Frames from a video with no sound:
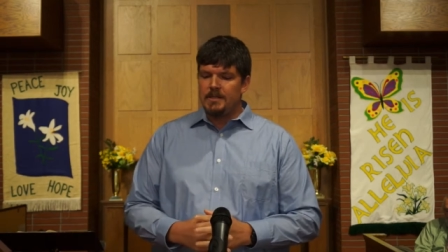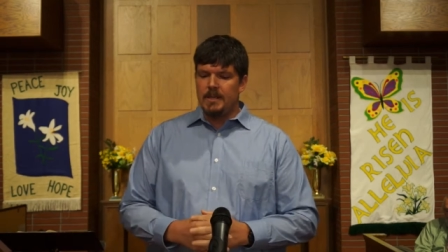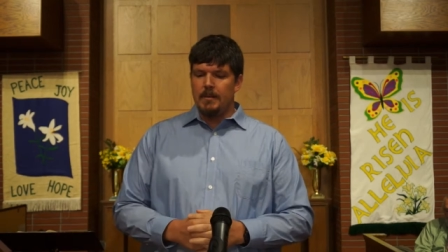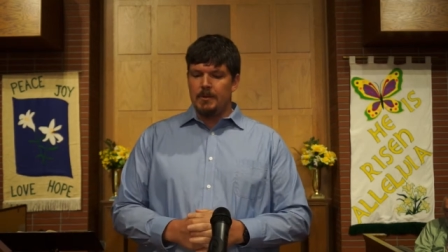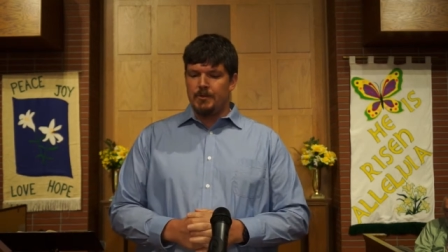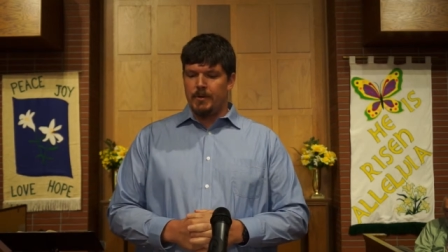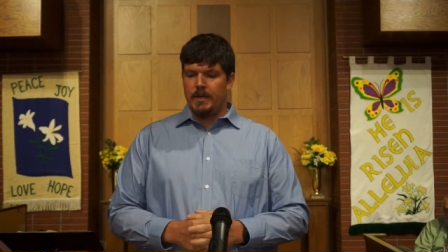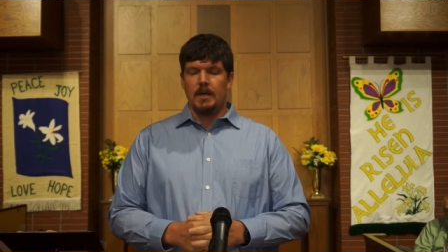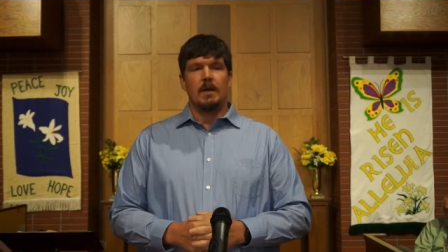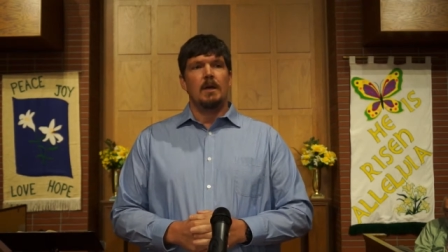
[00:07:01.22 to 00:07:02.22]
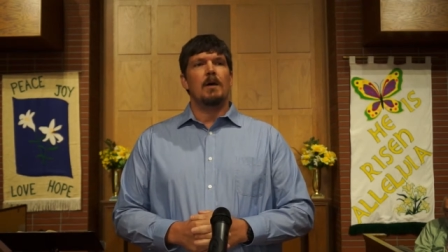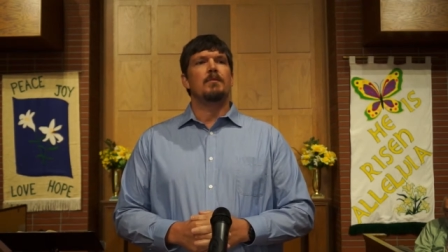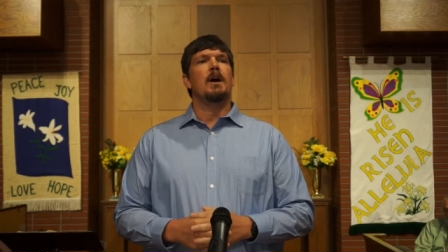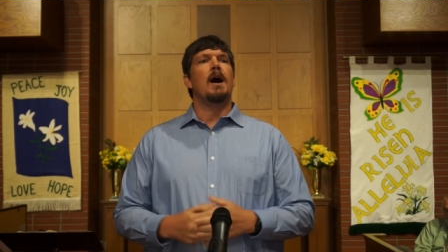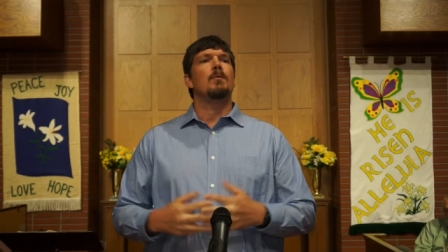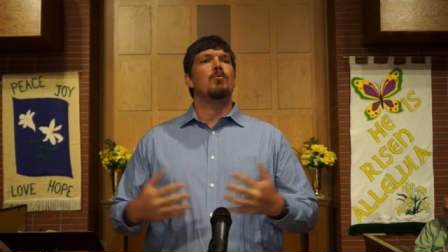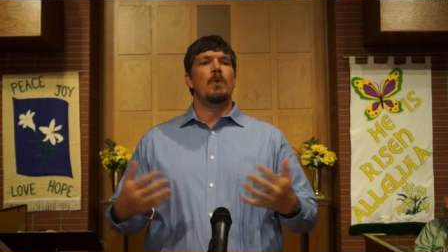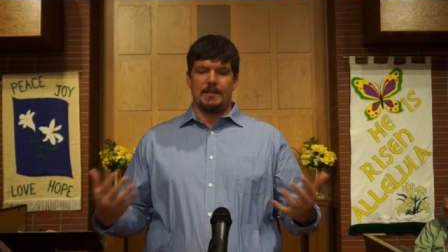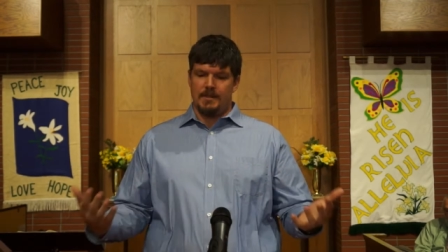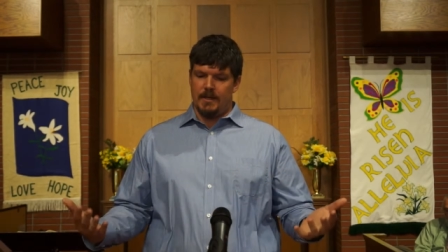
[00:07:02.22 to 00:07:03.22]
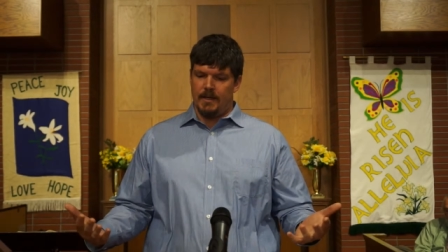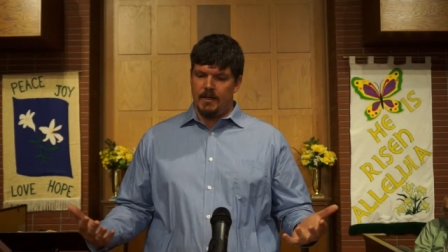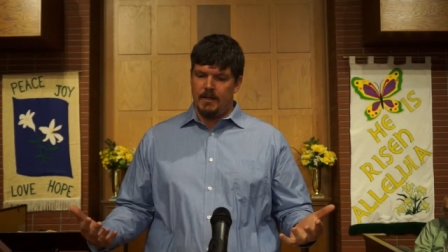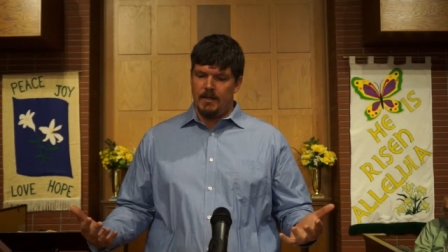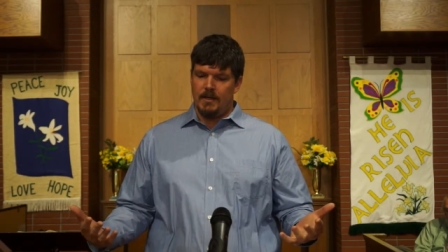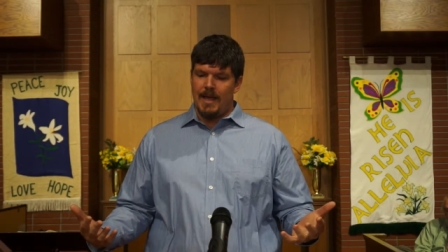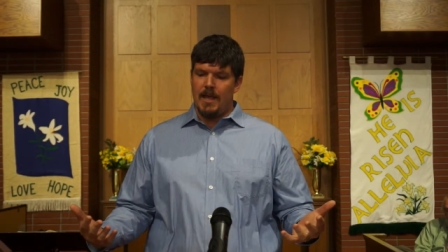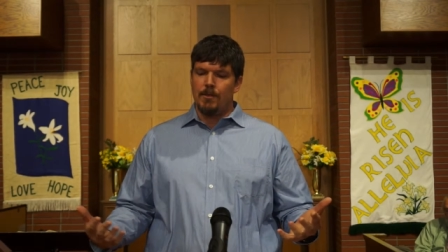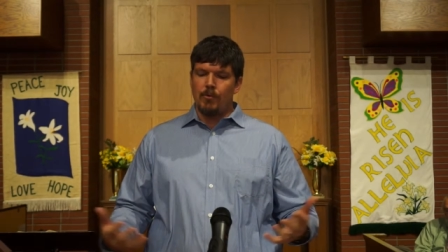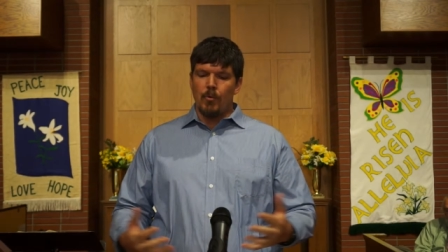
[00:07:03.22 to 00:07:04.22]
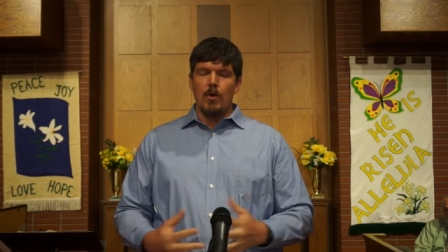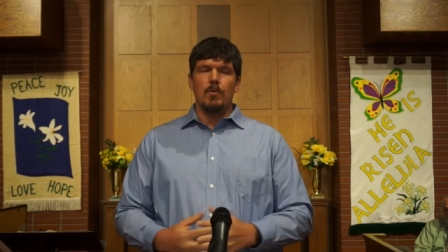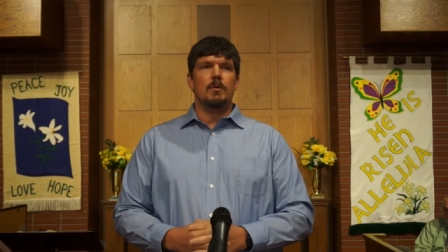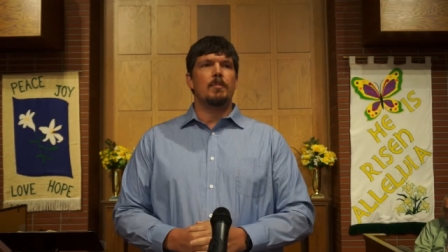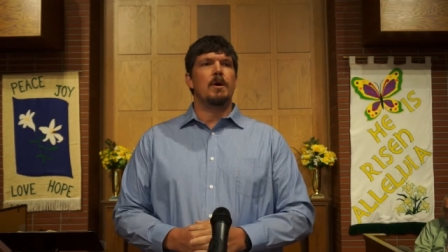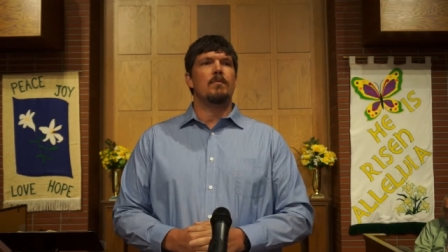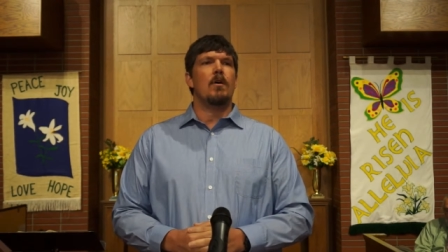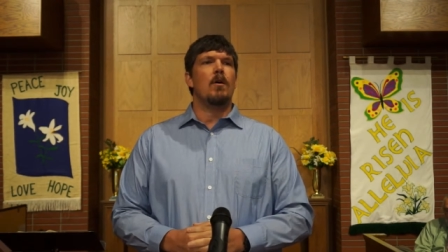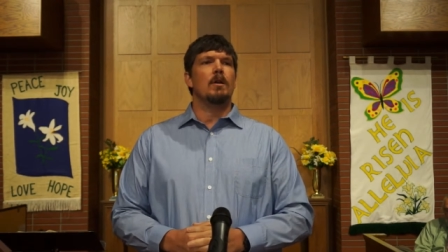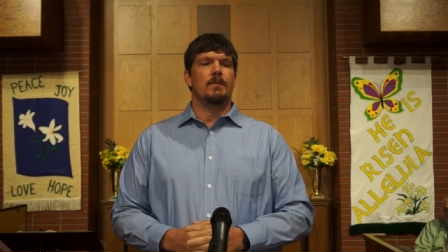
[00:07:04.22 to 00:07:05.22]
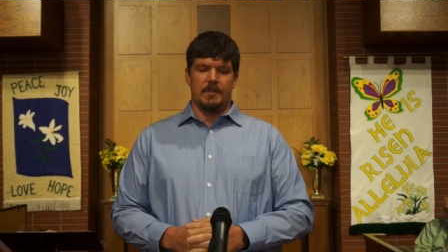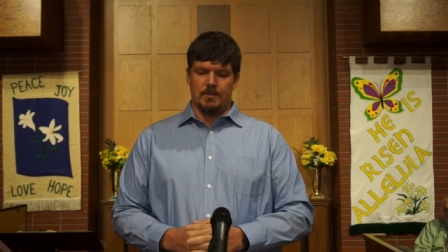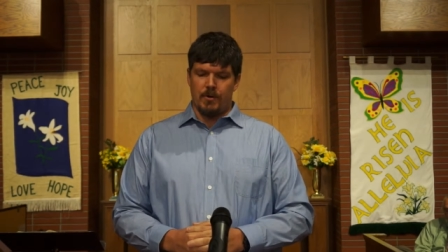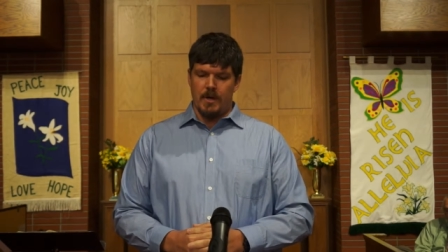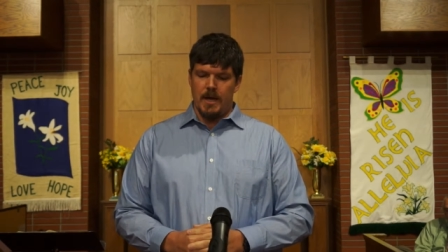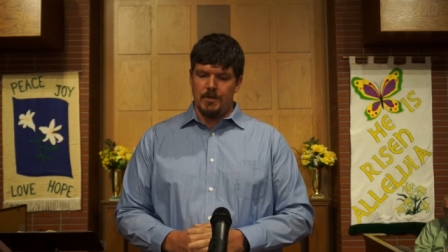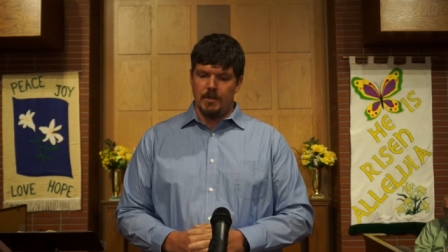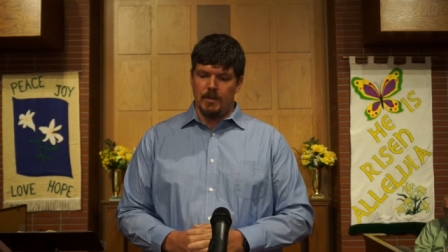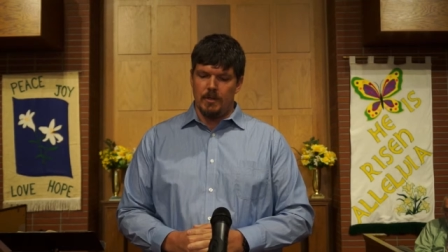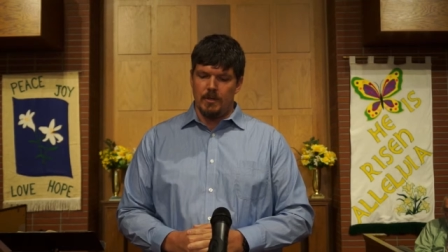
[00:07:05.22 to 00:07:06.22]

this imagery of God resting, enthroned above all of his creation.